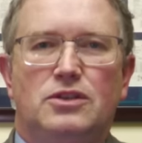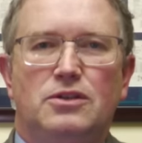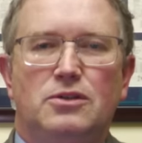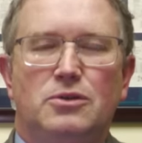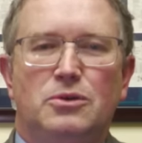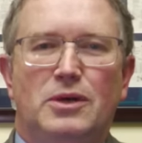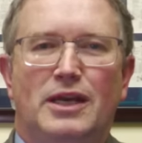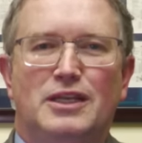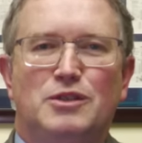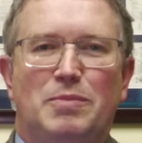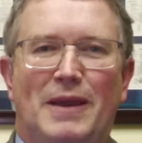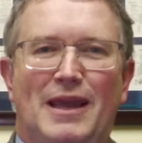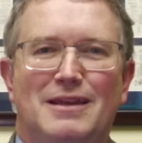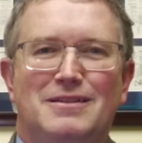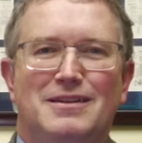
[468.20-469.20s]
to
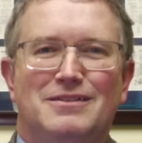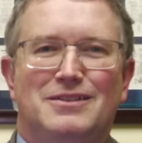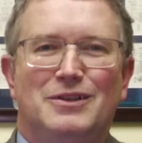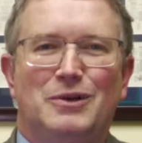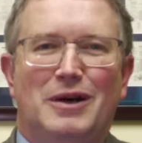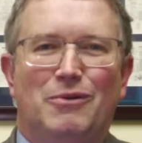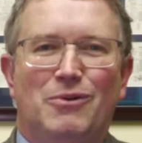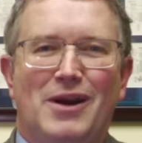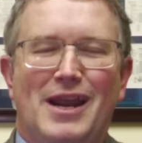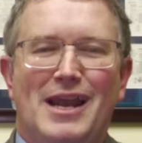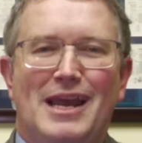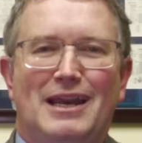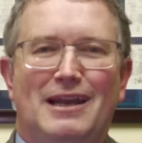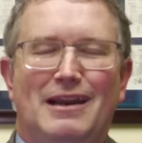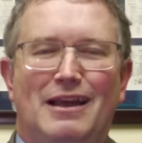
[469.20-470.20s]
expand it to
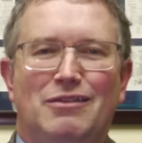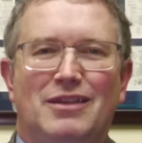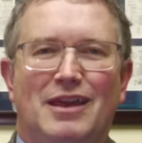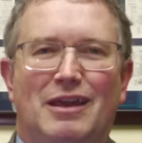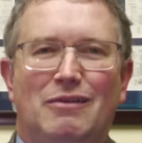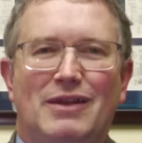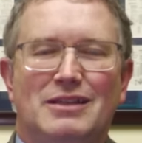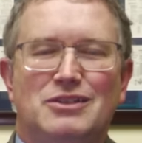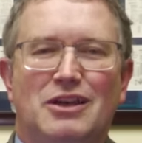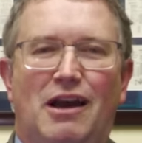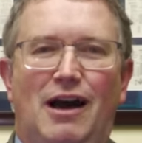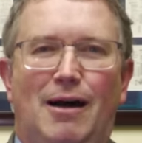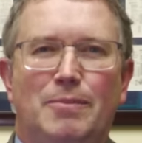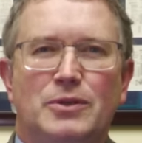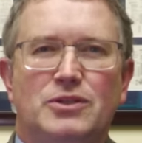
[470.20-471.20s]
Iran. And I think that's
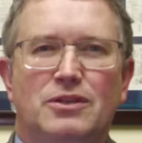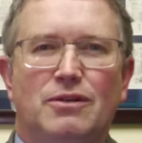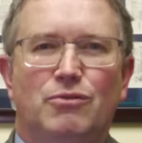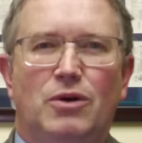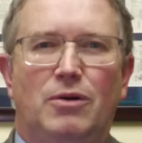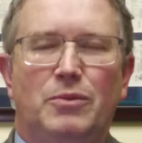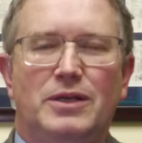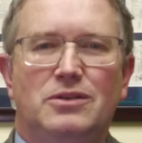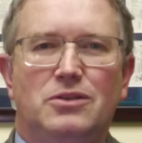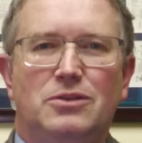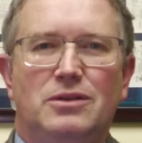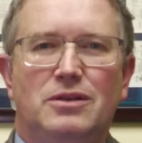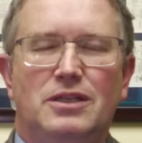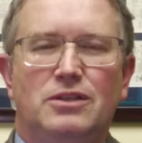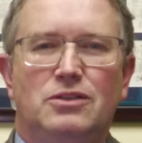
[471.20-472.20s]
the opposite of what we
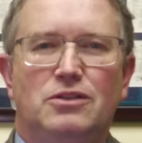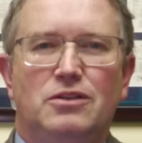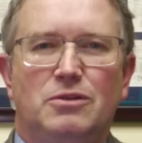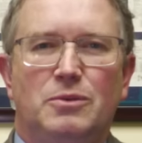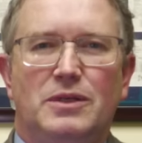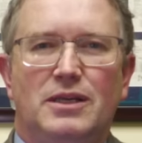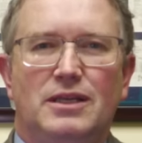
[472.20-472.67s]
do need to do.